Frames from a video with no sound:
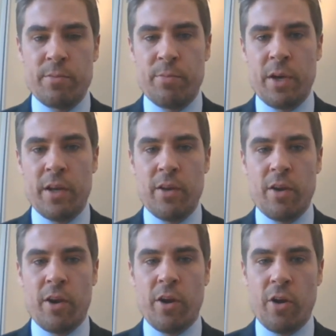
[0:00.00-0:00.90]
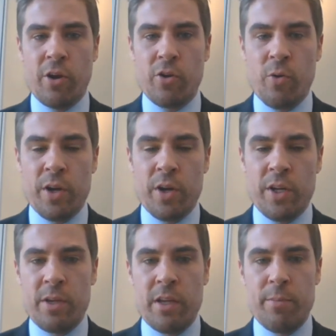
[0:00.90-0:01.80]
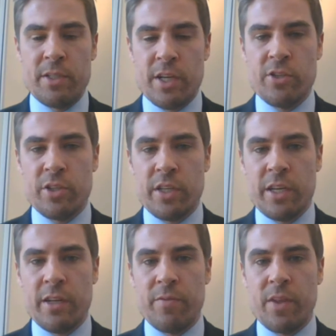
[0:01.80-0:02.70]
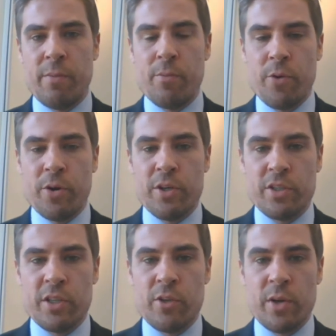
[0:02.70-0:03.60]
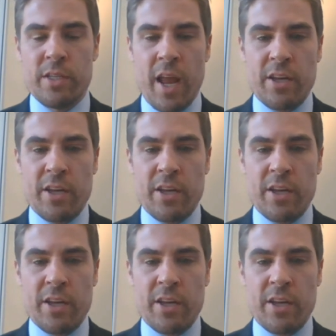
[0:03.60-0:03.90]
but are going to be potentially important to U.S.